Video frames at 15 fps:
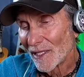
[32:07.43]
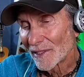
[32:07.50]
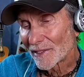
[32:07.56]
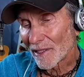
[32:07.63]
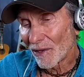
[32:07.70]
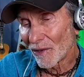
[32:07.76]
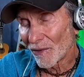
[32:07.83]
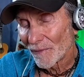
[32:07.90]

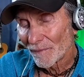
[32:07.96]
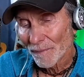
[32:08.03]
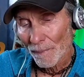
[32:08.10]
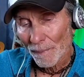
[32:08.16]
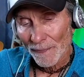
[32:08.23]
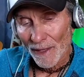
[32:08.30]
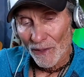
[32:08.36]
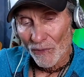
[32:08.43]
So
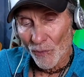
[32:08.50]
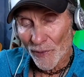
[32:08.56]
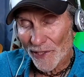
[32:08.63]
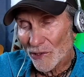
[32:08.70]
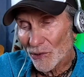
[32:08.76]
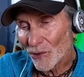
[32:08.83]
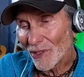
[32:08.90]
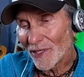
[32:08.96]
we
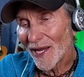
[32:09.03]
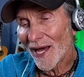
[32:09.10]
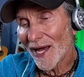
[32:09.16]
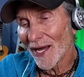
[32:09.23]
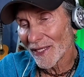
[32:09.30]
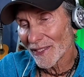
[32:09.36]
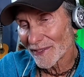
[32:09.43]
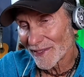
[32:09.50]

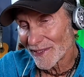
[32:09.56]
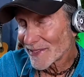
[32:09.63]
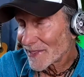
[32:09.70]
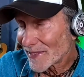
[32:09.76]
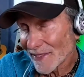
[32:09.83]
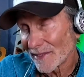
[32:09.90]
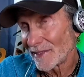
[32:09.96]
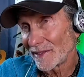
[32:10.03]
utilize the
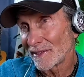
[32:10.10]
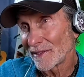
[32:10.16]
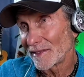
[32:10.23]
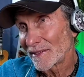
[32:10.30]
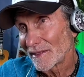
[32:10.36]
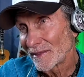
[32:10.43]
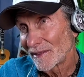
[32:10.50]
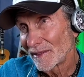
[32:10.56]

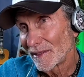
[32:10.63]
senses.